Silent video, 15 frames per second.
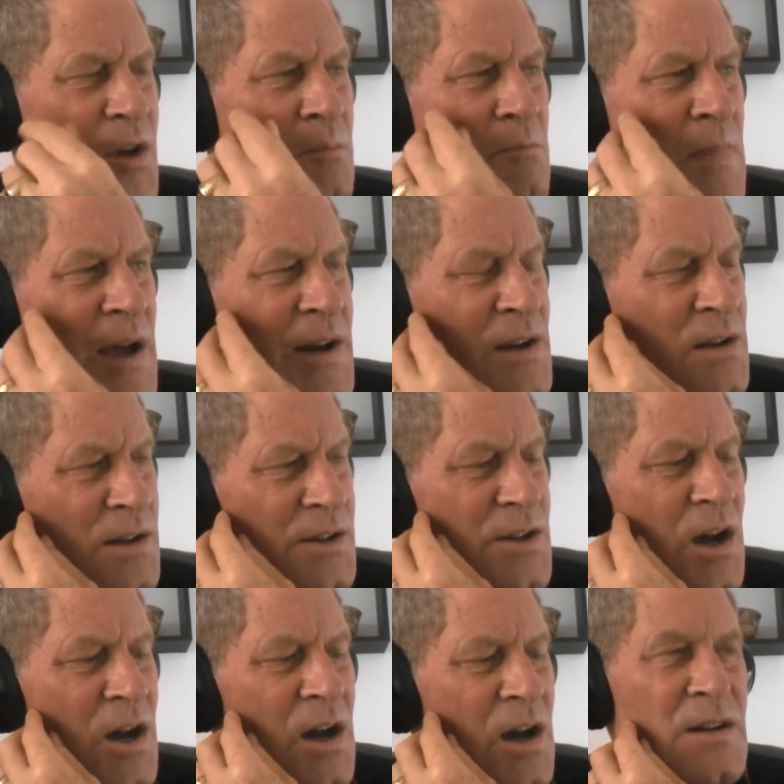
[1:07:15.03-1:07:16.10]
medical
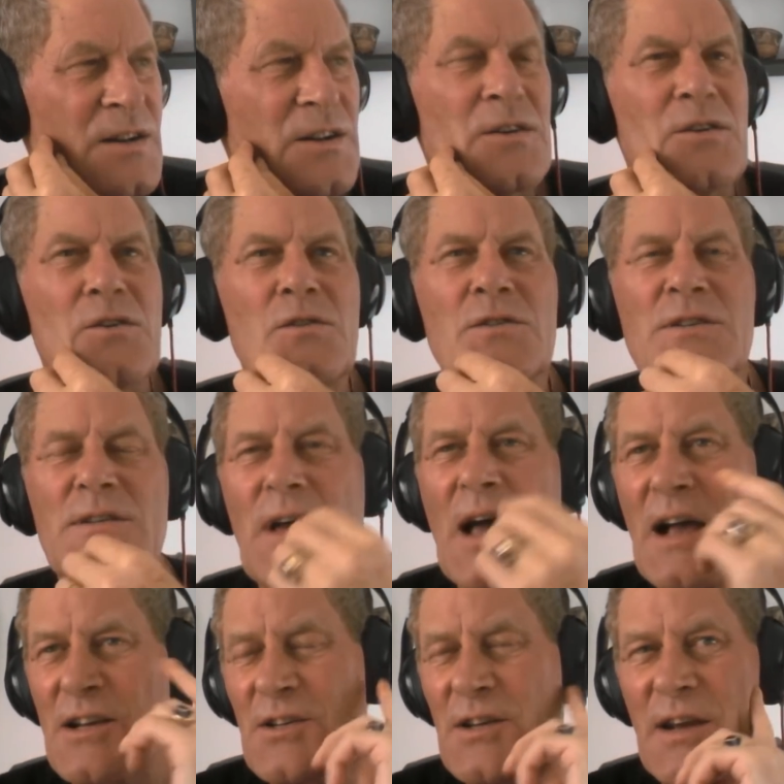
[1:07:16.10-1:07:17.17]
doctor who's
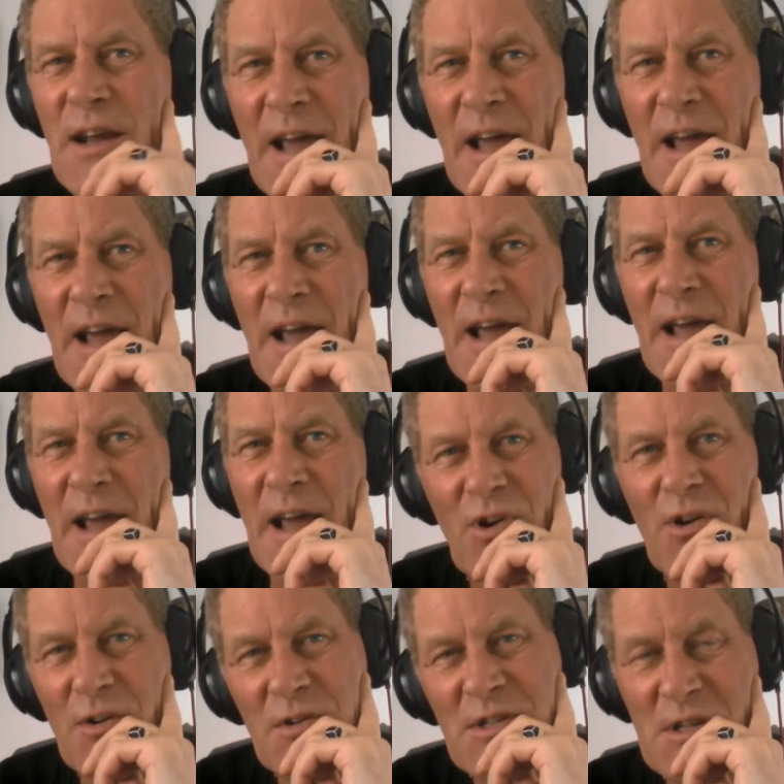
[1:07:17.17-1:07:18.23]
actually an expert
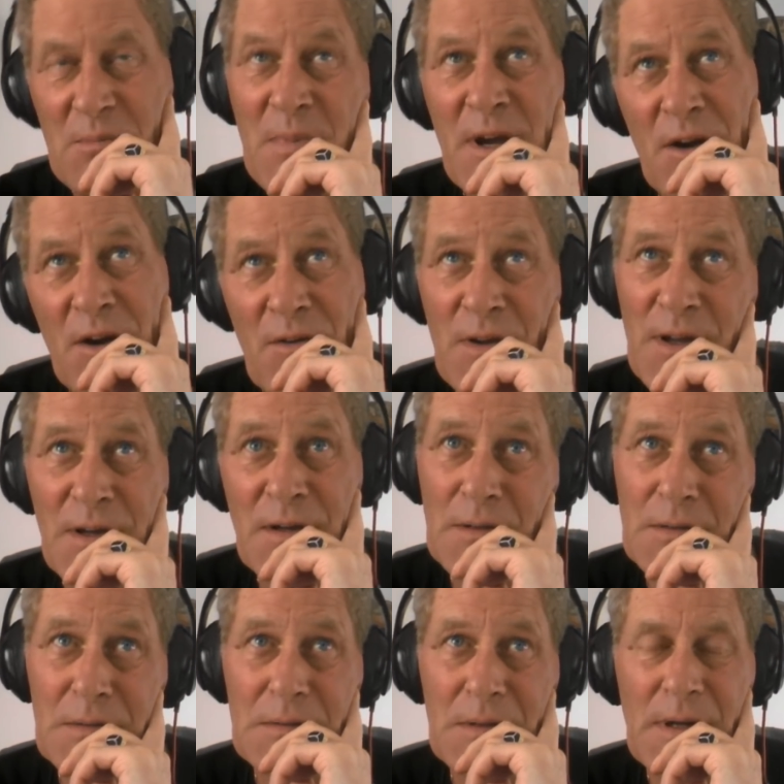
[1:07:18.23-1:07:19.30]
in
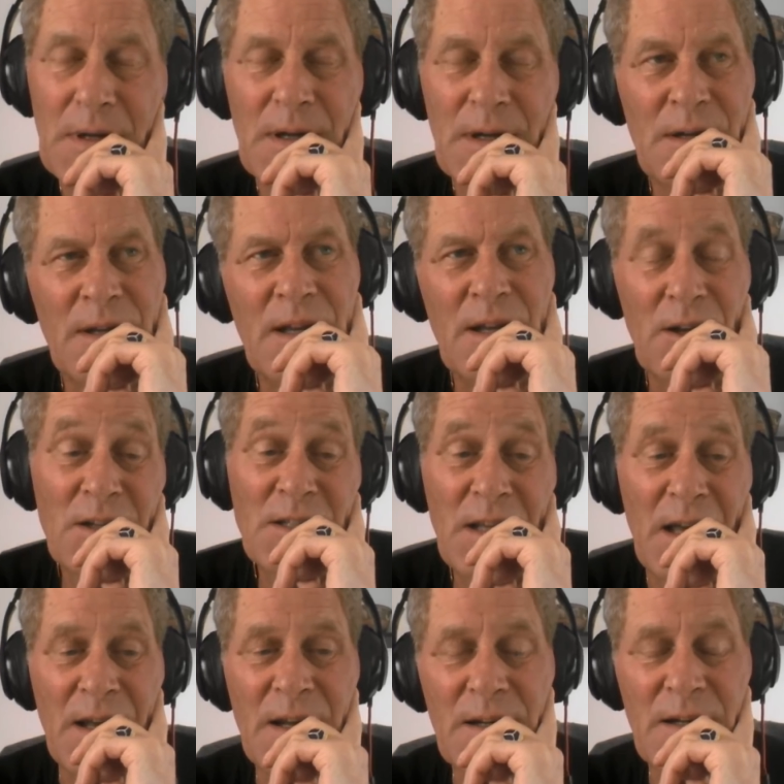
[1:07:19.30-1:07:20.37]
Proto-Sumerian, and he
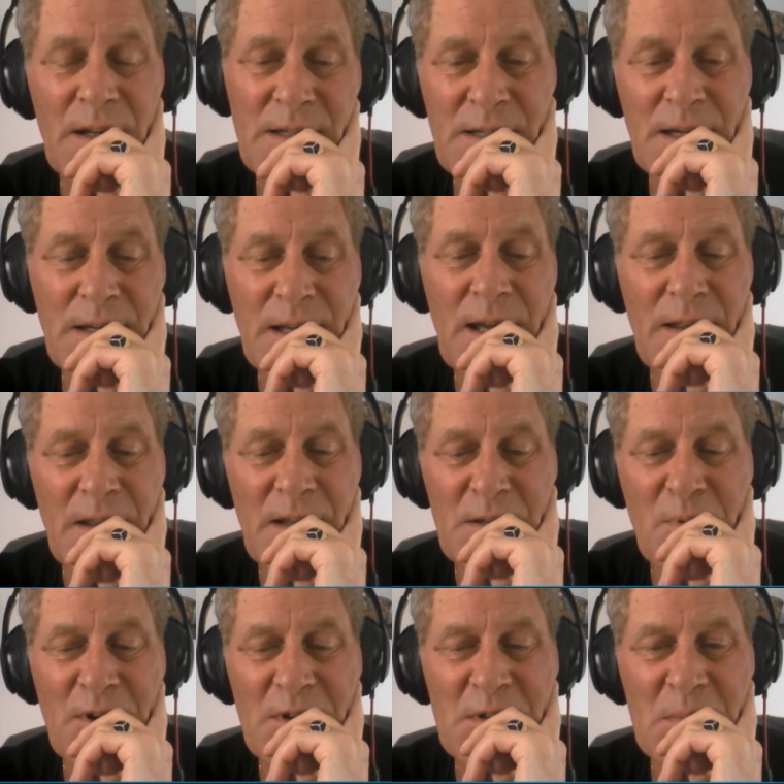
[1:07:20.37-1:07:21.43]
looked at it and he said, "Yeah,
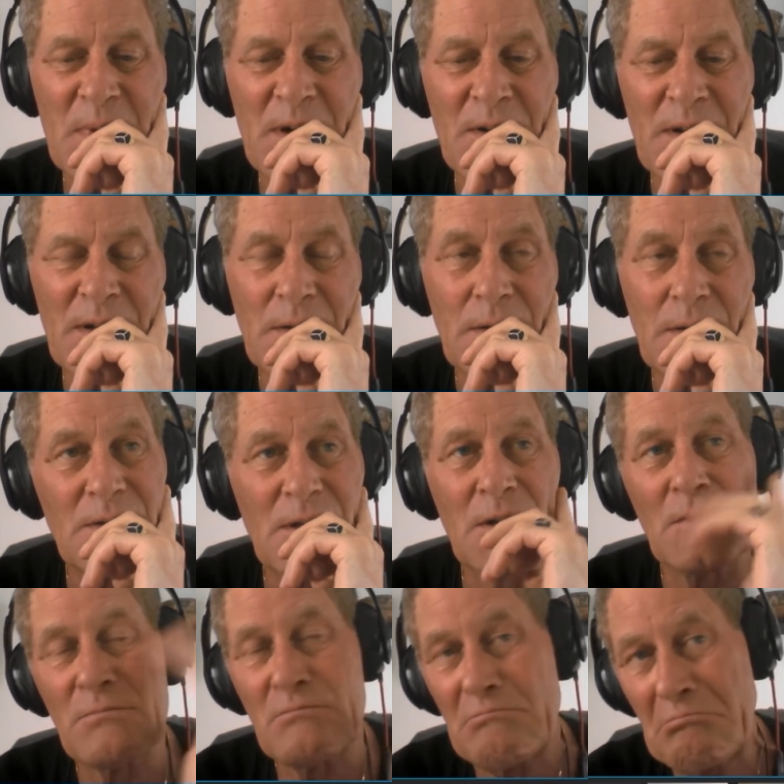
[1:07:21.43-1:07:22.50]
that's Proto-Sumerian."
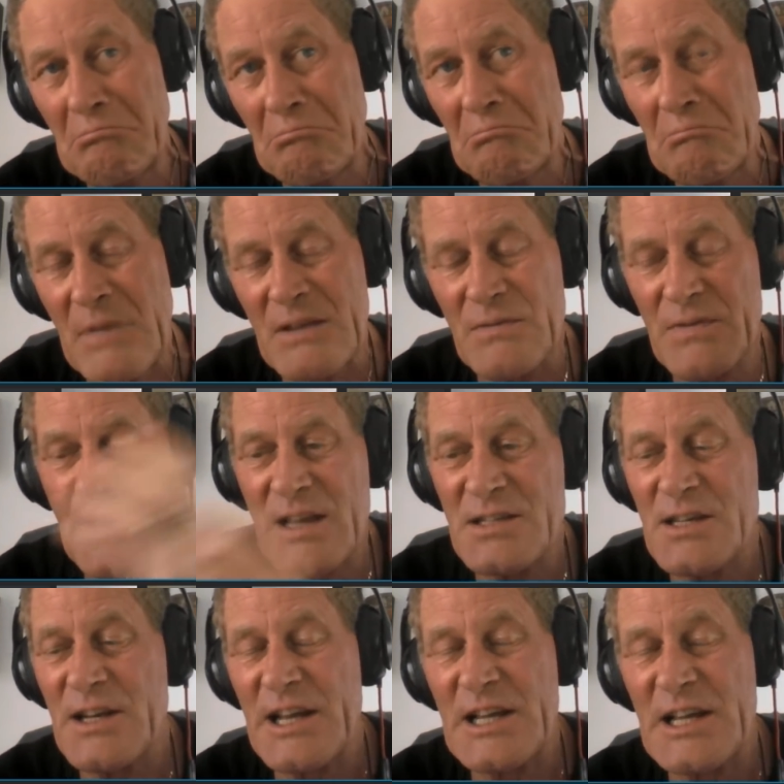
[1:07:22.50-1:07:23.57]
So
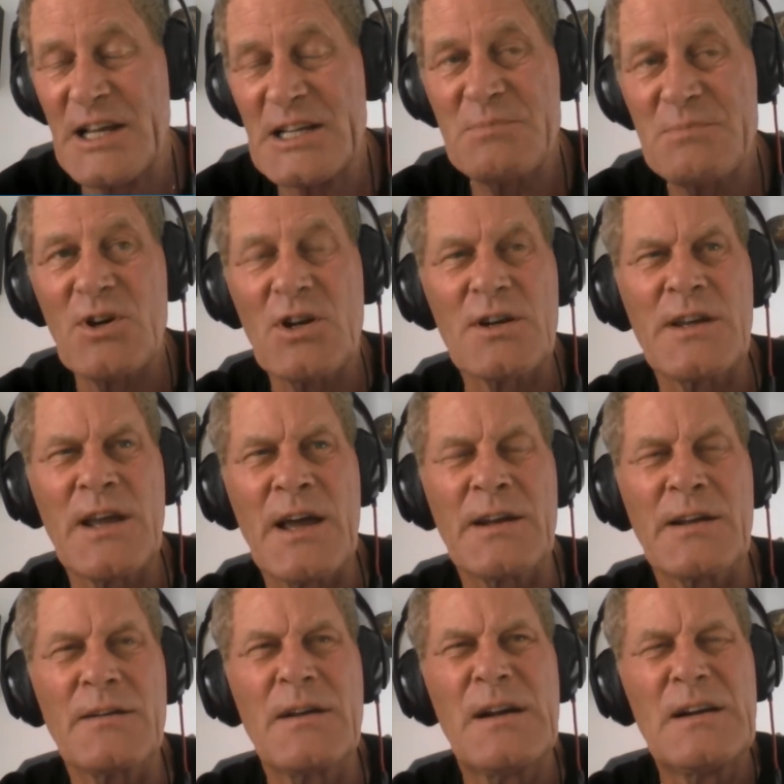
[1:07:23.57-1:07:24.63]
that's an expert looking
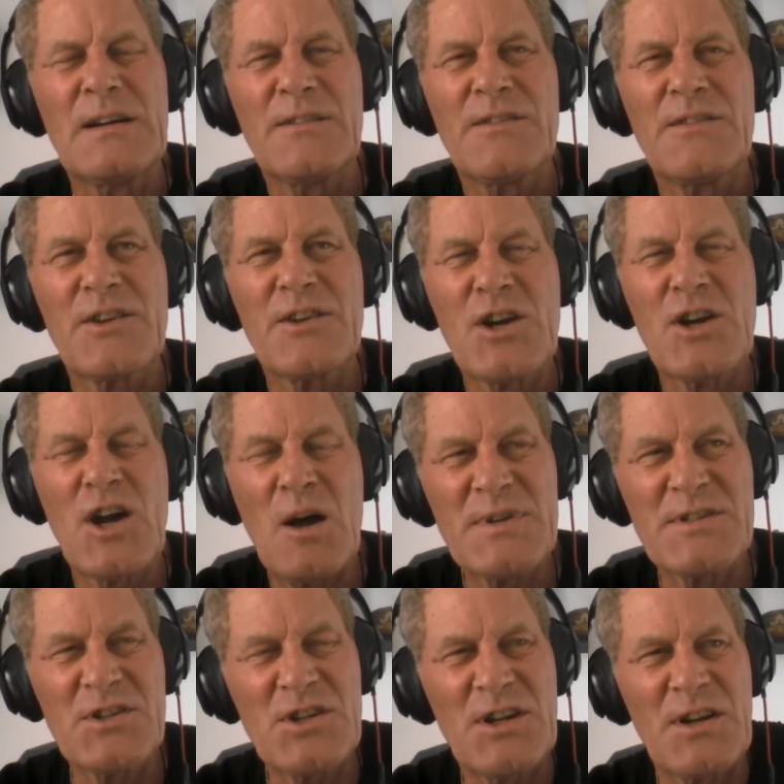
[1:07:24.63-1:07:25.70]
at it. The
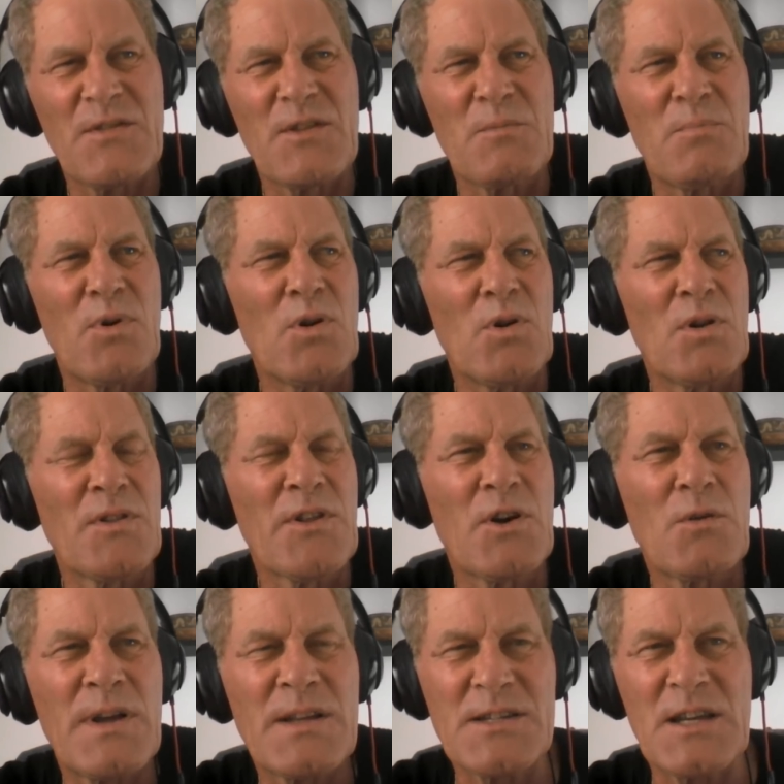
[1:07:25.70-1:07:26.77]
composition of the bowl,
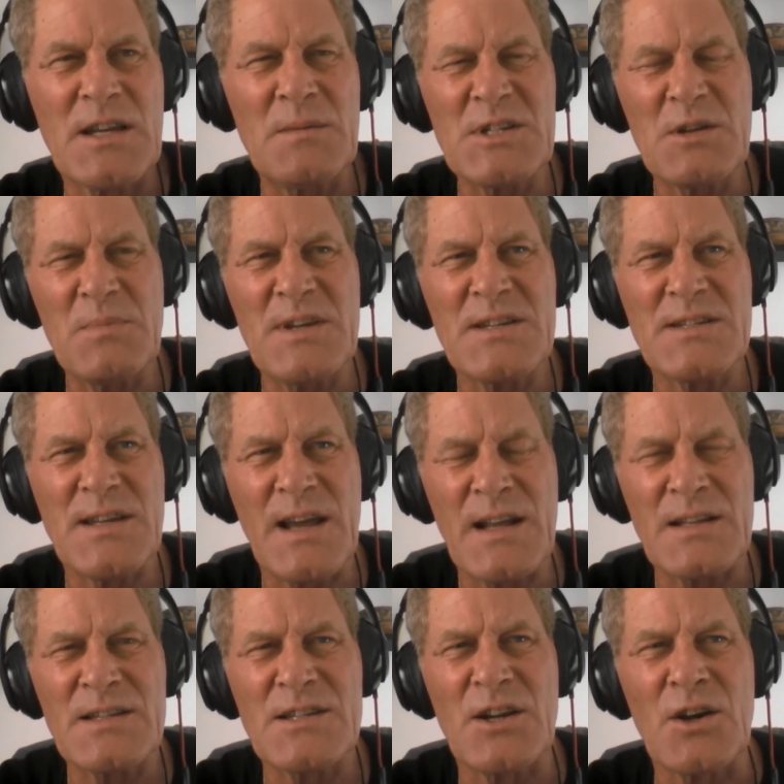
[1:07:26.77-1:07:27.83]
though, it seems to be
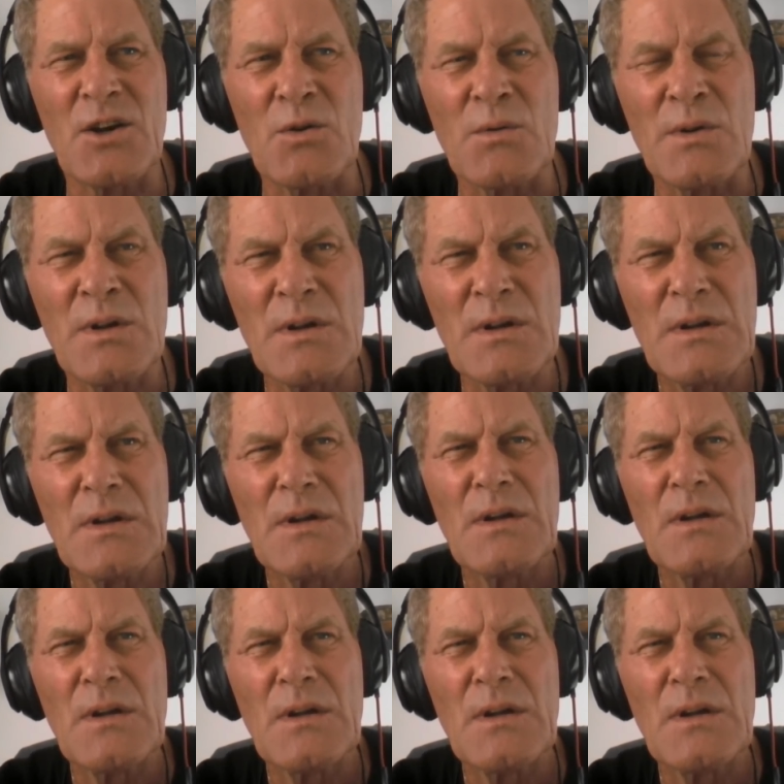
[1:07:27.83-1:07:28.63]
sandstone,